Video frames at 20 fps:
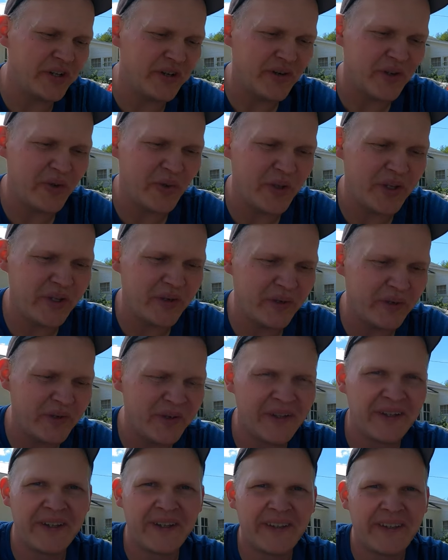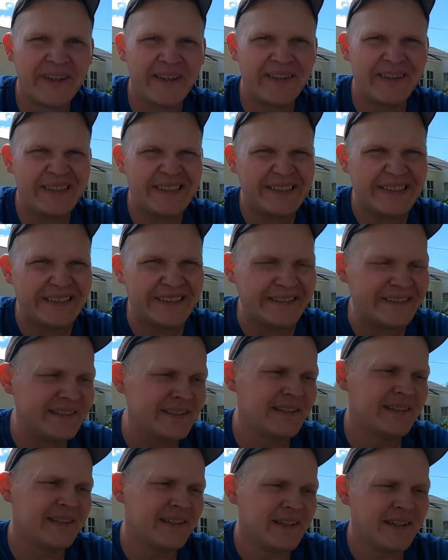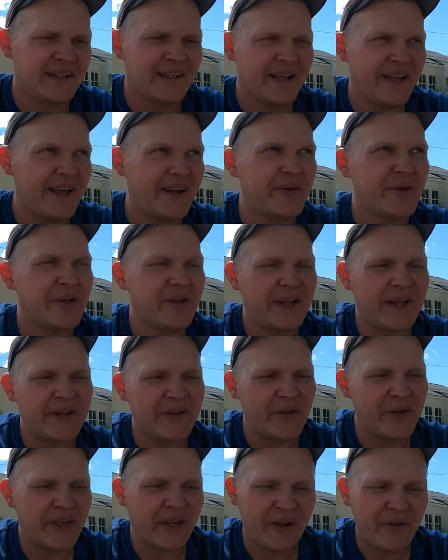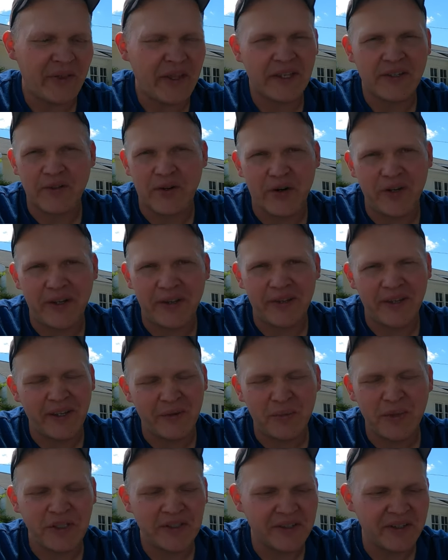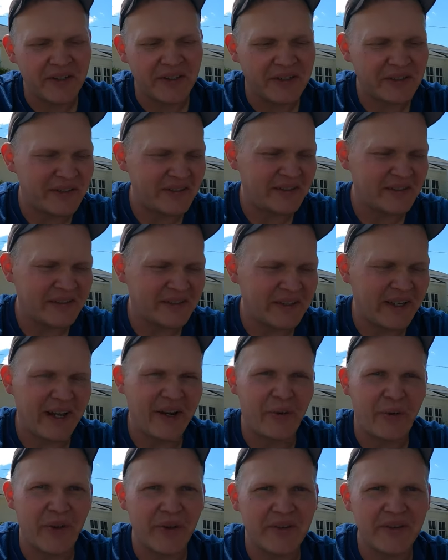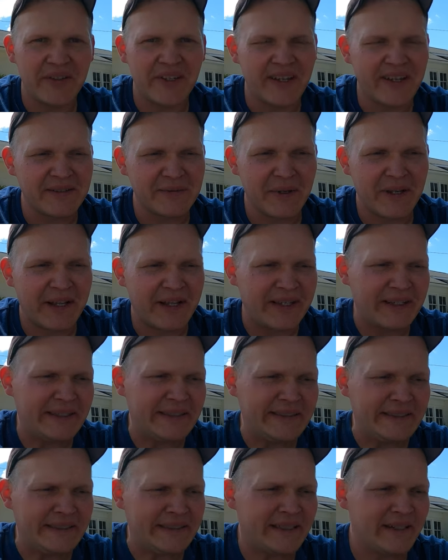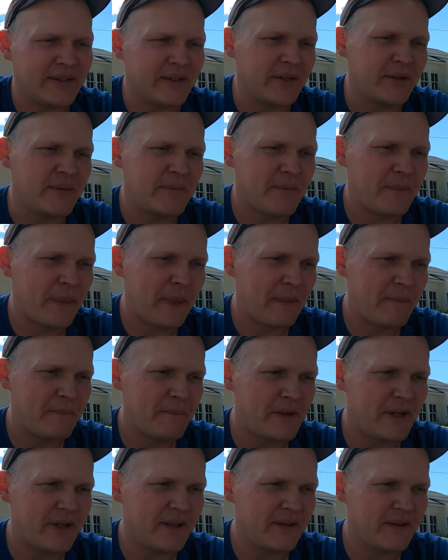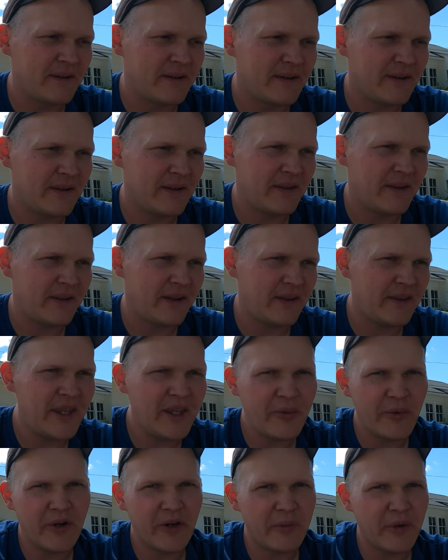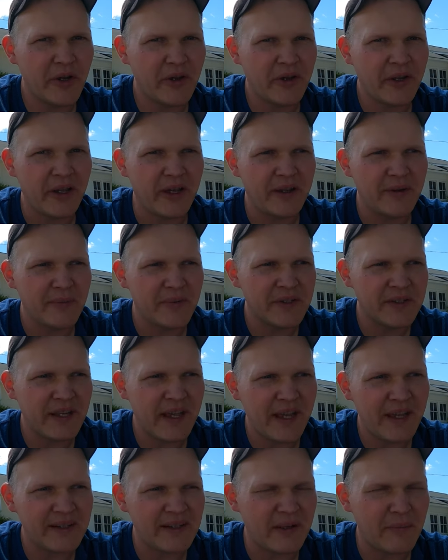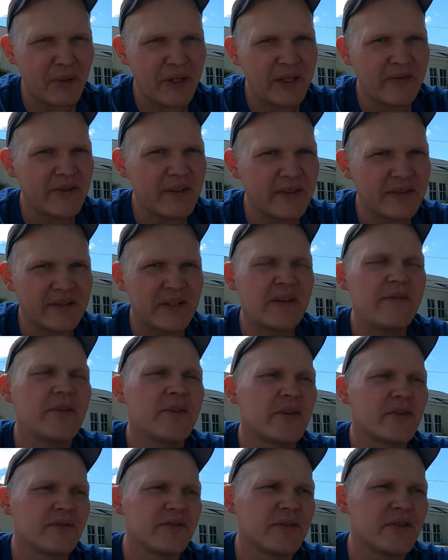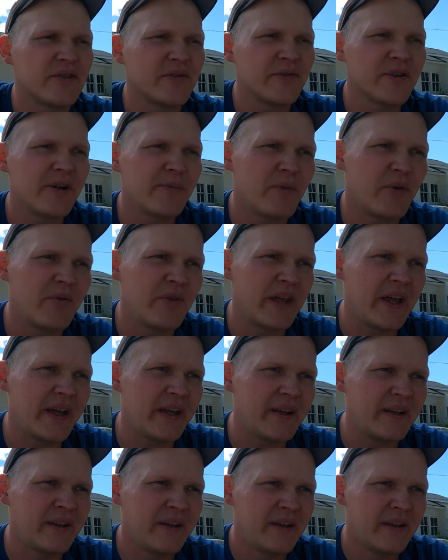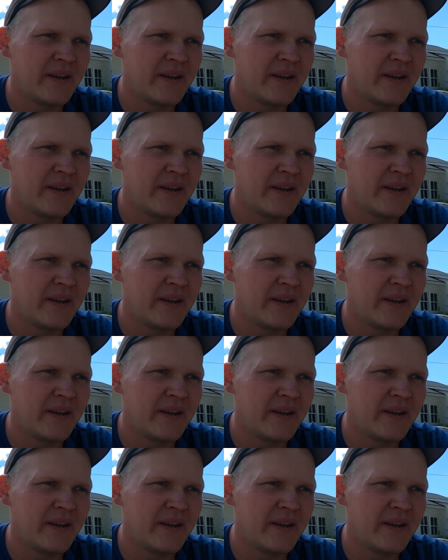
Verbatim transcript: under the wheel, and I really don't like doing that. I don't think it's gonna hurt anything, but still, it's just kind of one of those things. I'm kind of like, I don't know, but I think we're gonna be okay. Besides, I believe it's definitely gonna still rub on that,